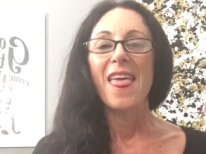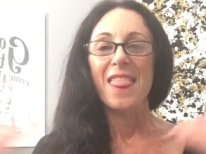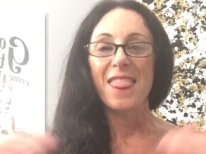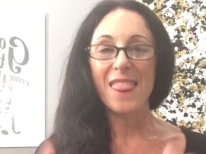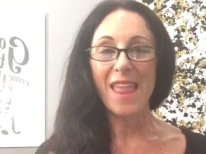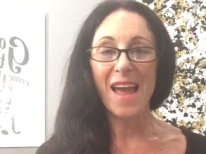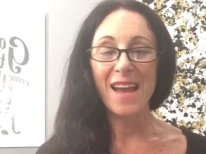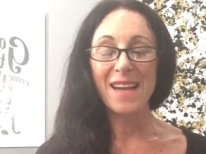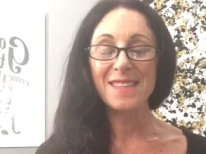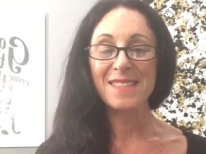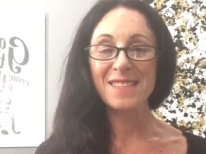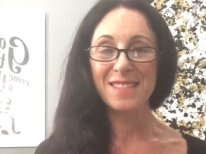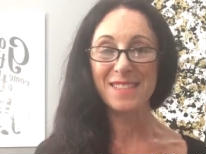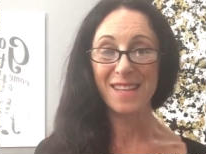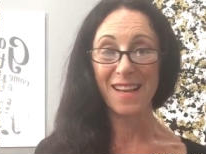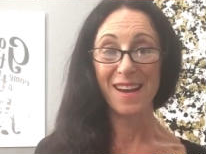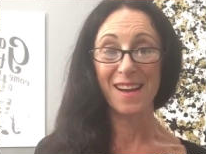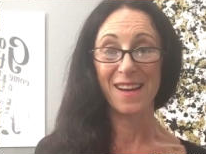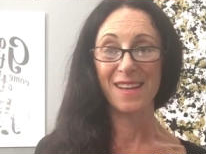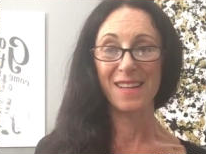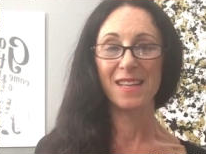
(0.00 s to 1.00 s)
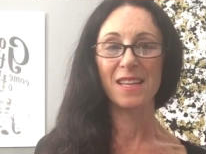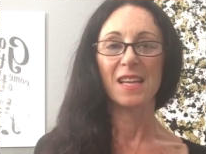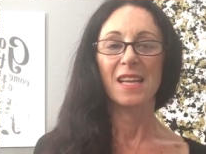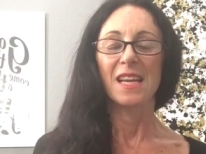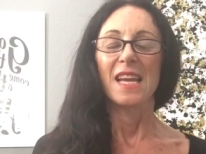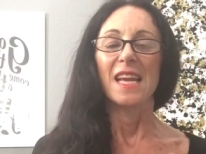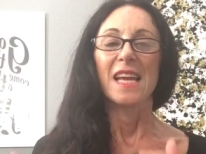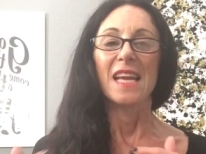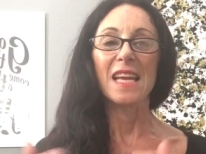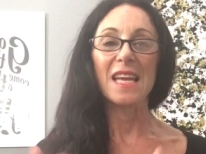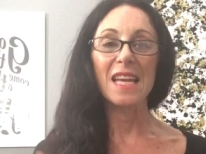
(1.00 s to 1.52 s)
Then say,
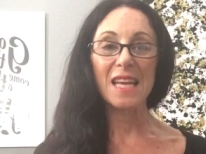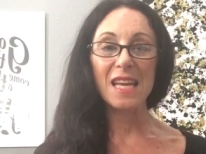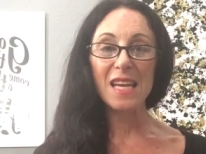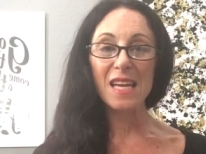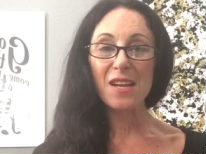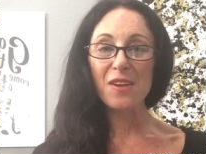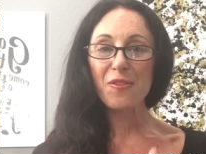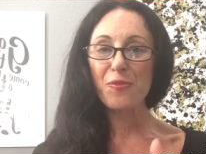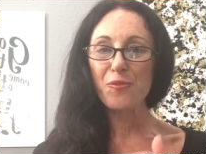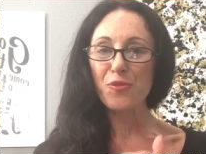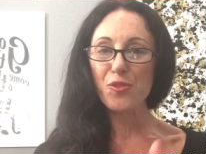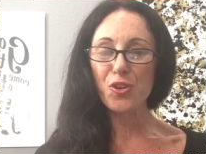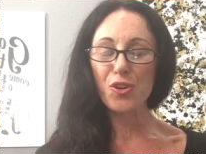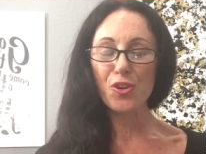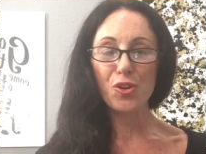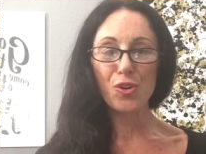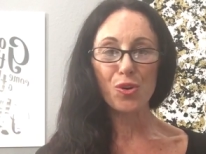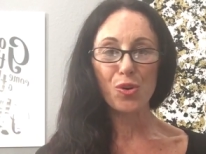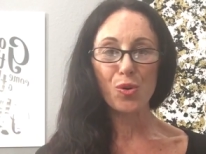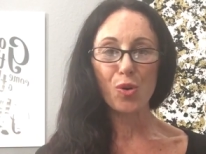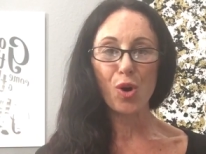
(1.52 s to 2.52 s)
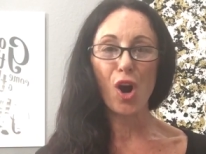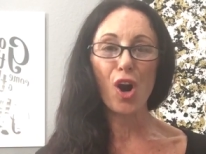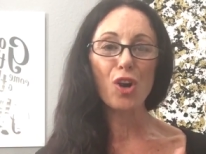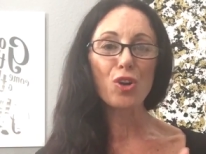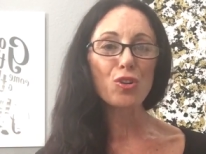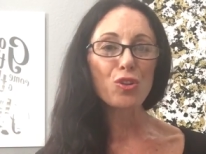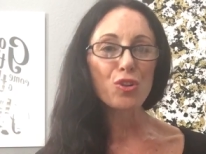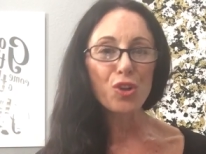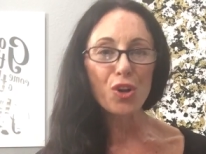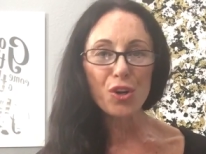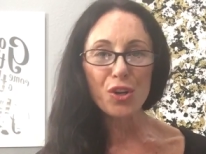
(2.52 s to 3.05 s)
if you
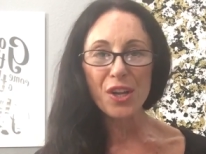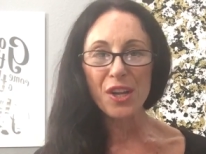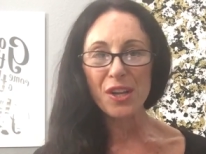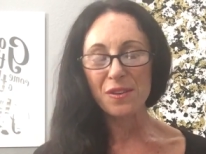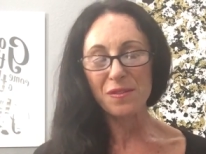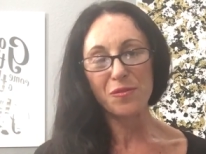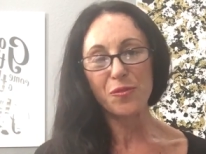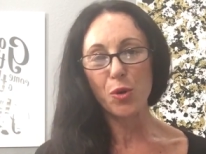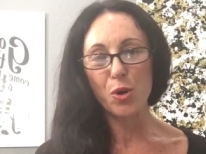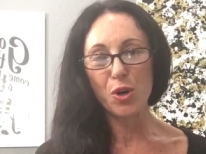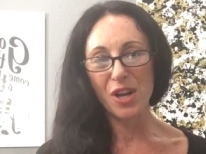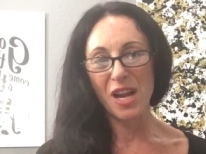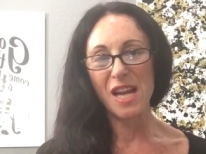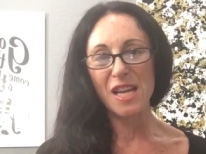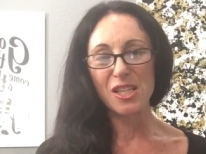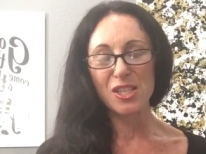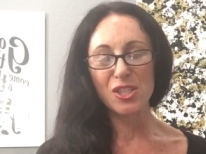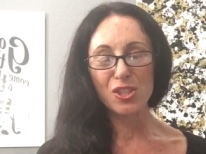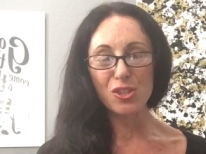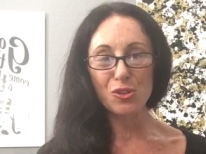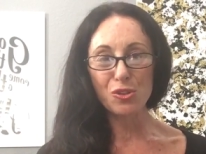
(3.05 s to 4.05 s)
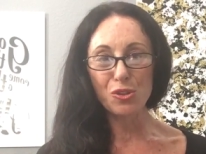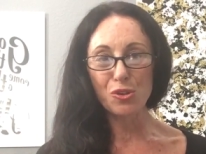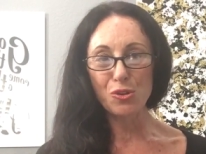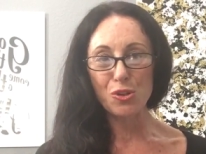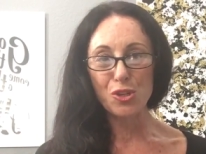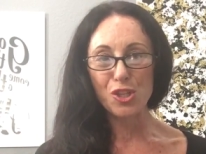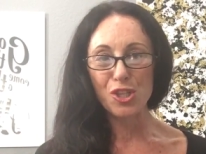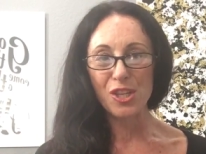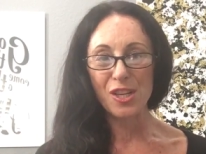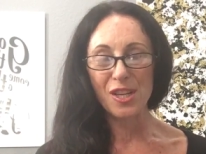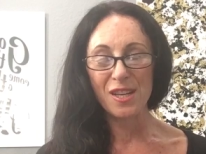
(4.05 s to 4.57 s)
are looking for a
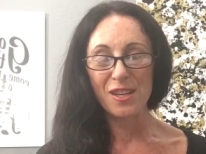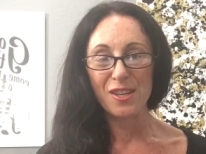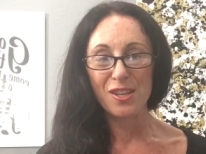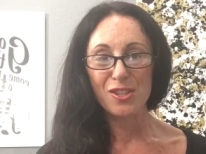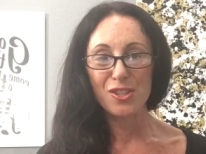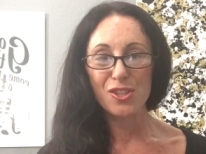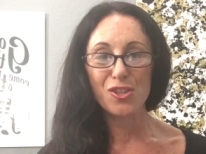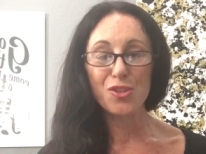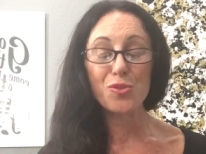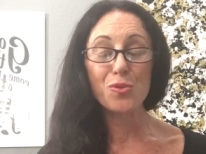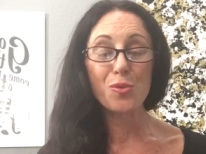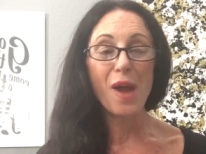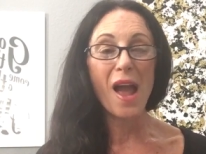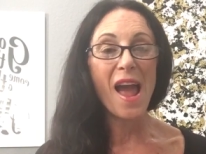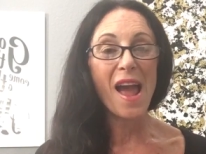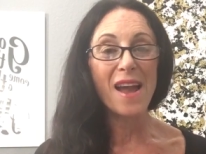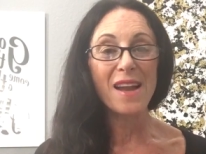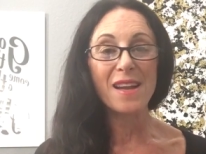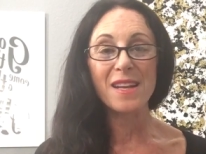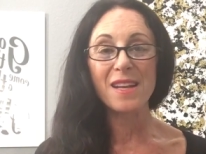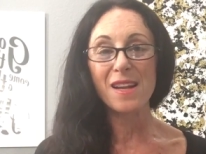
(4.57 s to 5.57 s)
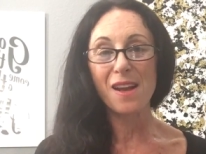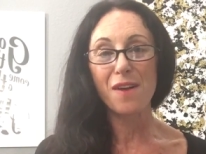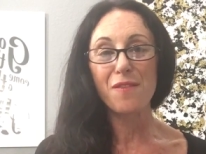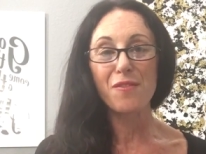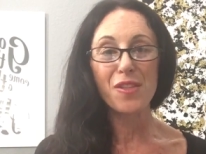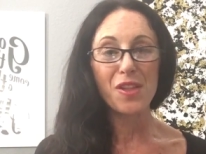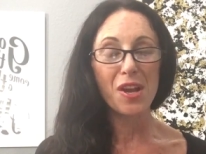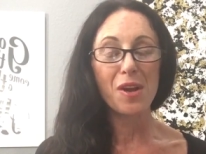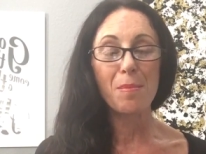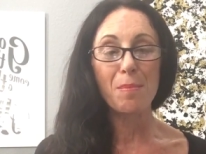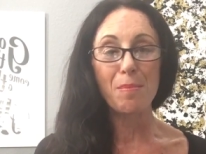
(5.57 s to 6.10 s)
solution to any of
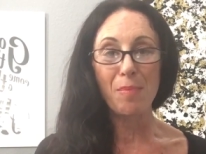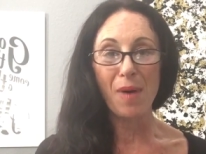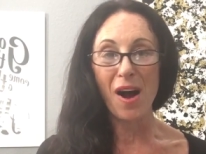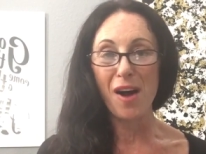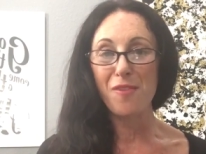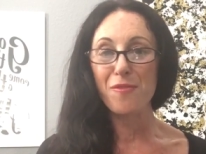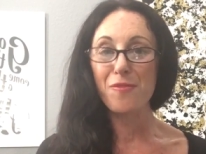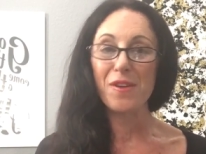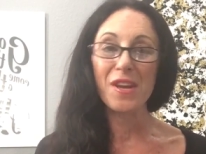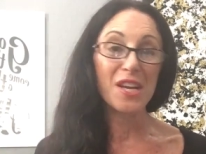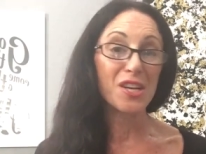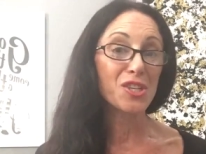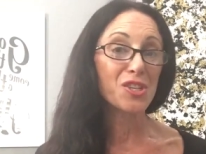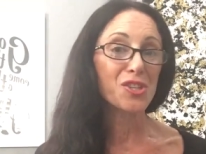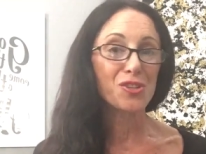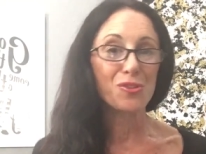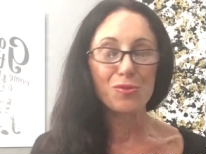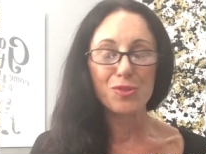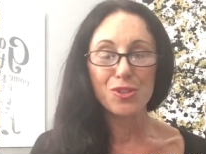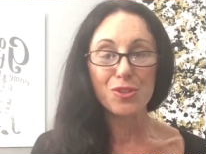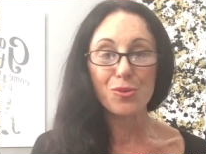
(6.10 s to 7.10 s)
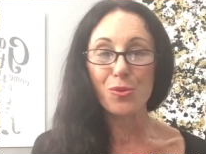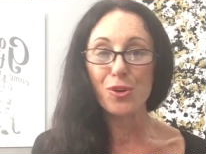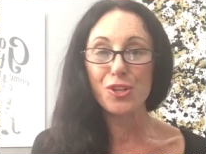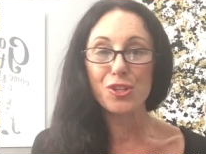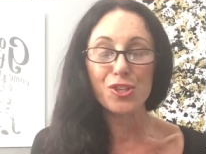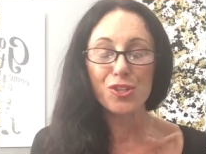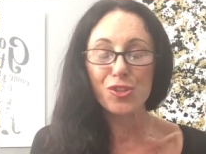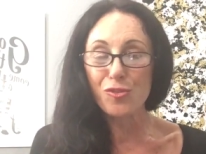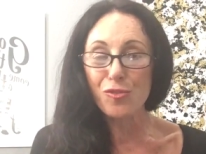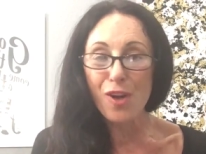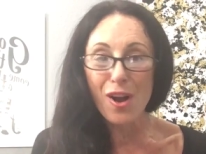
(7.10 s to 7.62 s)
the above issues you are
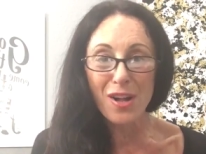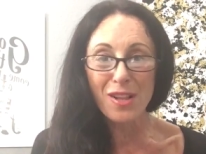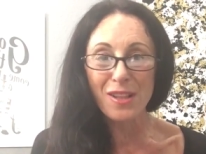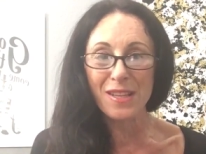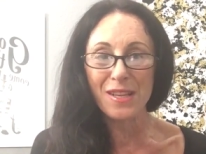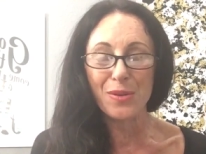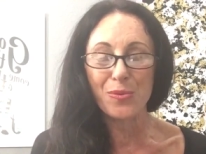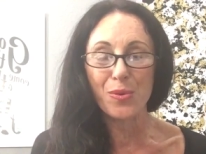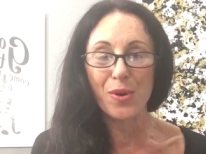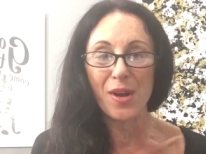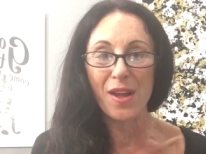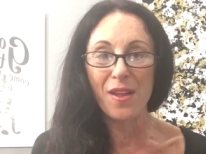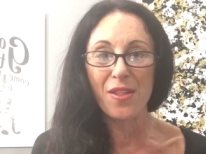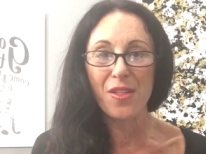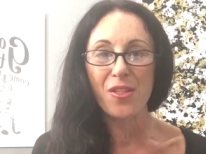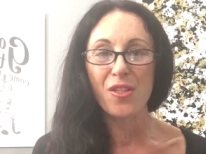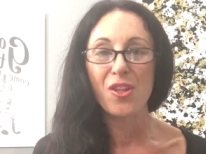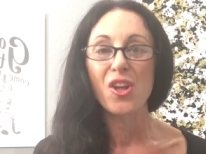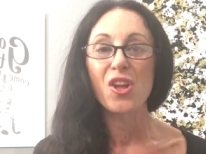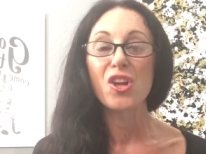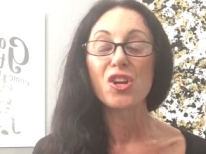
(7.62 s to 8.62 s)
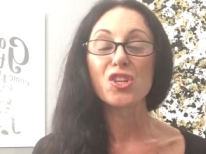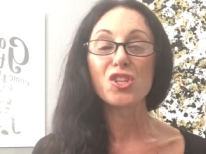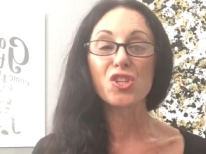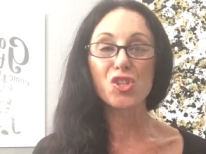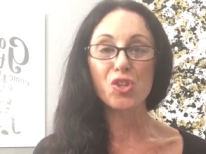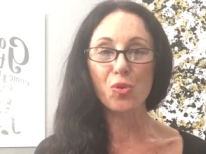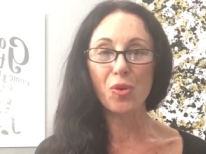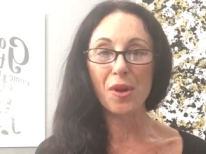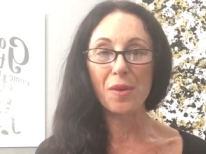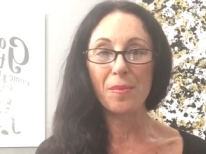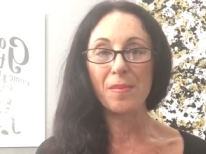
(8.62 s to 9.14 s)
struggling with,
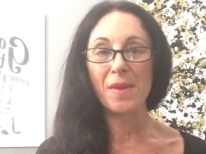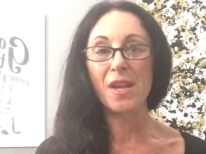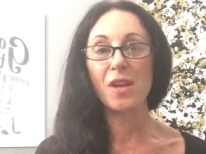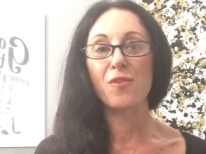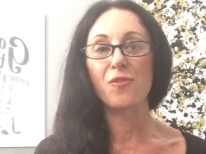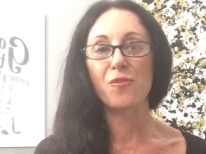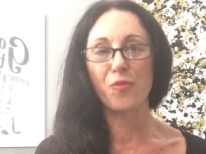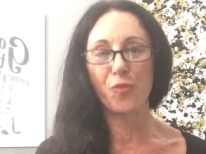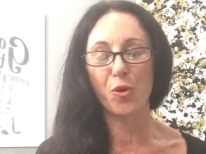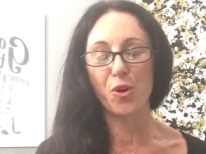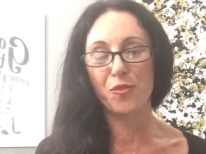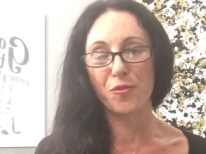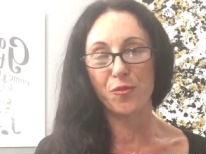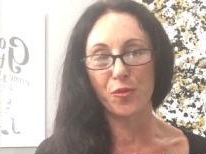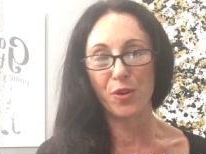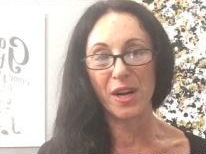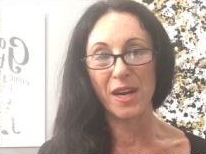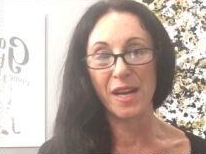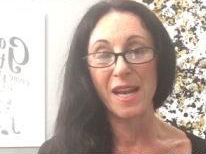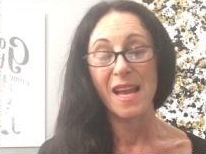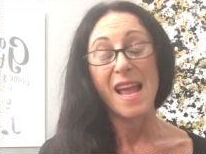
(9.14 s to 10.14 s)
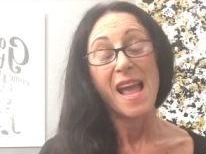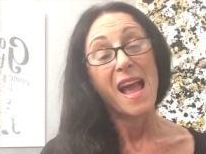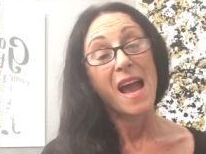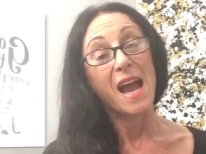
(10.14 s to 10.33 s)
join me for free.